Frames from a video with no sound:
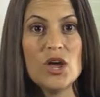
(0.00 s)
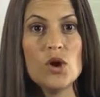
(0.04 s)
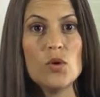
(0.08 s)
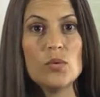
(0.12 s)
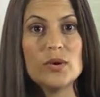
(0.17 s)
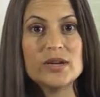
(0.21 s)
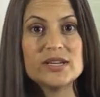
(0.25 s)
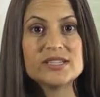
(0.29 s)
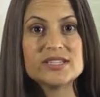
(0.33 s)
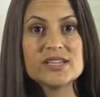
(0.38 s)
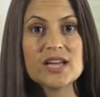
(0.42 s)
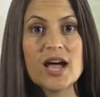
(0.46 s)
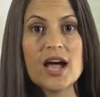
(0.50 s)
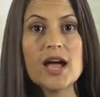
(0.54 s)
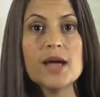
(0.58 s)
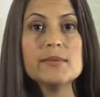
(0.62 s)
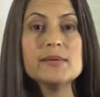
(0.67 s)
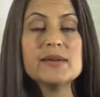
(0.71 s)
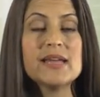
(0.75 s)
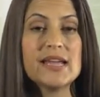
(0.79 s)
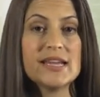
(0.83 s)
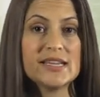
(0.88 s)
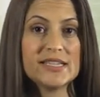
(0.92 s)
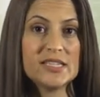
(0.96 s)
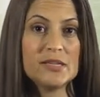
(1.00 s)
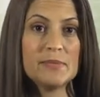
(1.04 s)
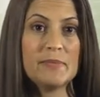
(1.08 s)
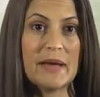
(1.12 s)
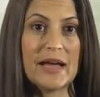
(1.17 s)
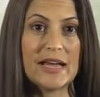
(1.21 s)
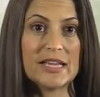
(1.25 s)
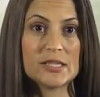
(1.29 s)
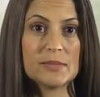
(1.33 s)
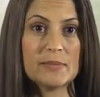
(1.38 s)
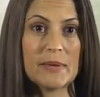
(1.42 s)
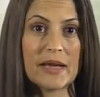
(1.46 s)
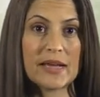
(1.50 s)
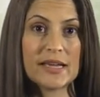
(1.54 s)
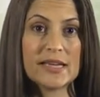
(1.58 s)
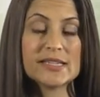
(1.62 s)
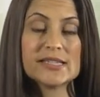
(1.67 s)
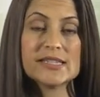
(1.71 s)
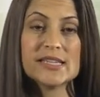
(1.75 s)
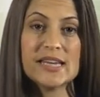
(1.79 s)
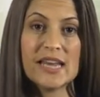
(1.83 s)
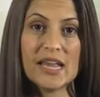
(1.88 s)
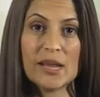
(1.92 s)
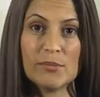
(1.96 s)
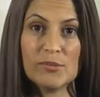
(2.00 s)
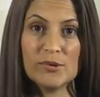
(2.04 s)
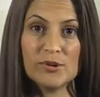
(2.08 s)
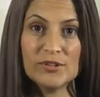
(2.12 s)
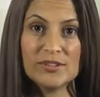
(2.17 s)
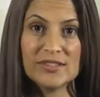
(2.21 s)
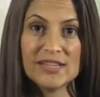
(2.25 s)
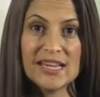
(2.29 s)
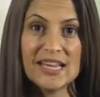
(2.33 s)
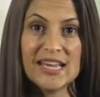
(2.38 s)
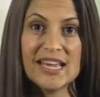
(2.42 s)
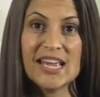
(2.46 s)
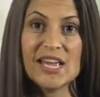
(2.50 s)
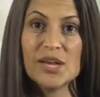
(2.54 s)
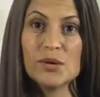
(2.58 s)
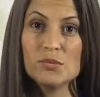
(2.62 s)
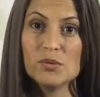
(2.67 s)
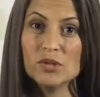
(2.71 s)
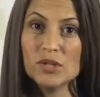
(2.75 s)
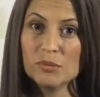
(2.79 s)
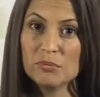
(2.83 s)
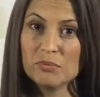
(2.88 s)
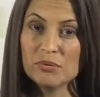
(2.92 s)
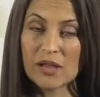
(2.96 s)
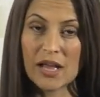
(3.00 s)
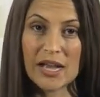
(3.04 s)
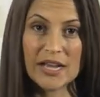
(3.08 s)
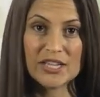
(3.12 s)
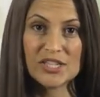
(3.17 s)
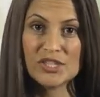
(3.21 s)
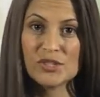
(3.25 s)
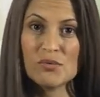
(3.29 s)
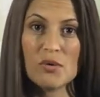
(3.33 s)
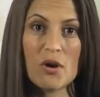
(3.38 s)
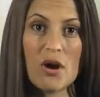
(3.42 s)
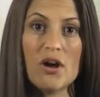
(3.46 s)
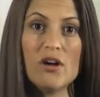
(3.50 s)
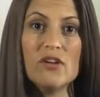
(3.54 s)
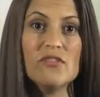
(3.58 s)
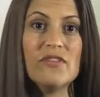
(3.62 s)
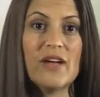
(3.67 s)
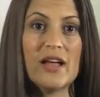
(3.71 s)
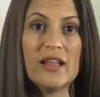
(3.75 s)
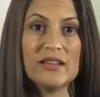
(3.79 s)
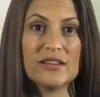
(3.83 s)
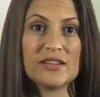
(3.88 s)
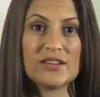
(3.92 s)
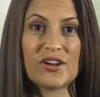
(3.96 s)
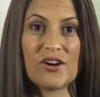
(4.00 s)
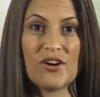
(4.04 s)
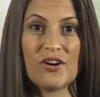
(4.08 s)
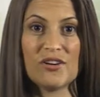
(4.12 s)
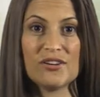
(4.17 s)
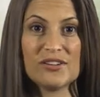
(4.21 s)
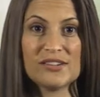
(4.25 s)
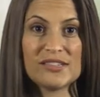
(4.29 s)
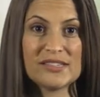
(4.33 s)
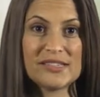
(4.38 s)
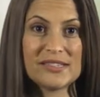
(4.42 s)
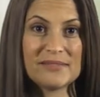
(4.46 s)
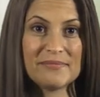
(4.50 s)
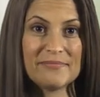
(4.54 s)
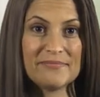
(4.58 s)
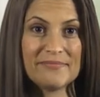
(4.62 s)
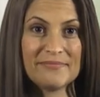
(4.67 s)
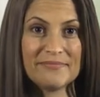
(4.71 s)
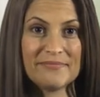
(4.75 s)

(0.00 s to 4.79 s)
When timed anti-passback is enabled, it will apply to all valid cards.